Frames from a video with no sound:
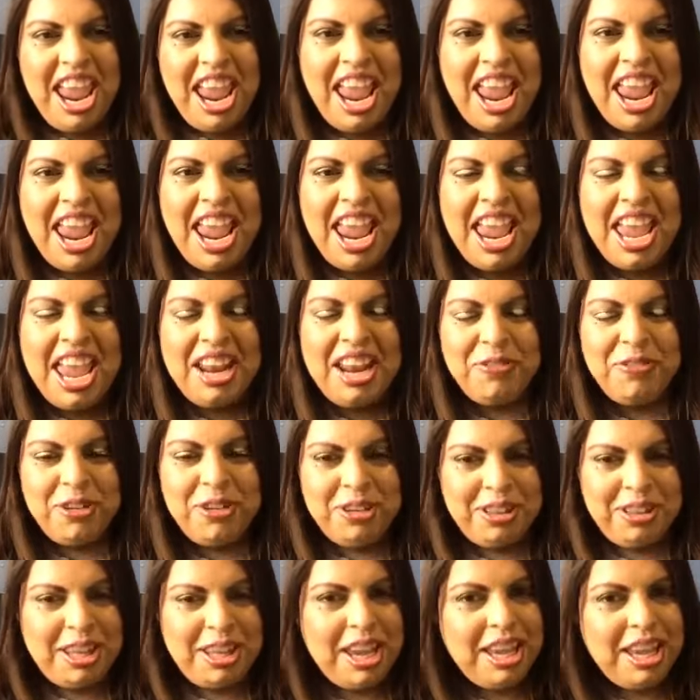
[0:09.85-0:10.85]
and I
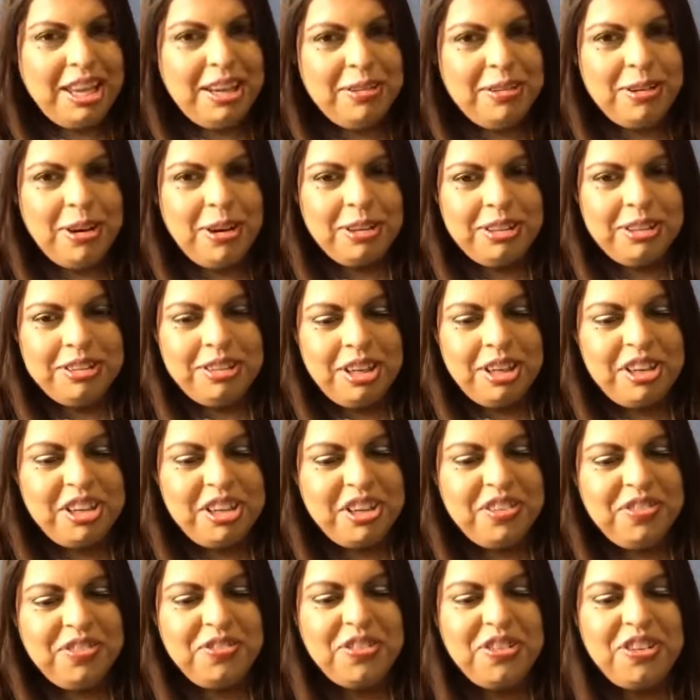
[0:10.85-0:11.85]
want to thank you, Dr.
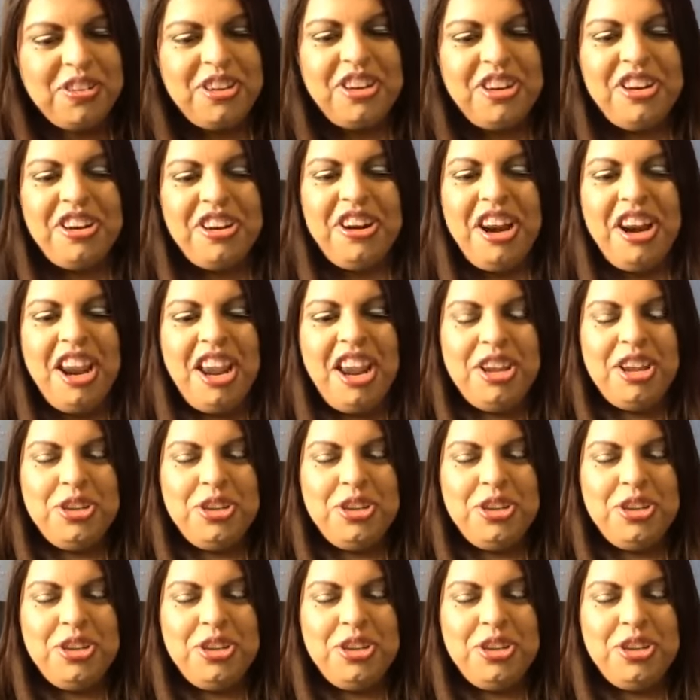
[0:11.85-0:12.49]
Tarc, for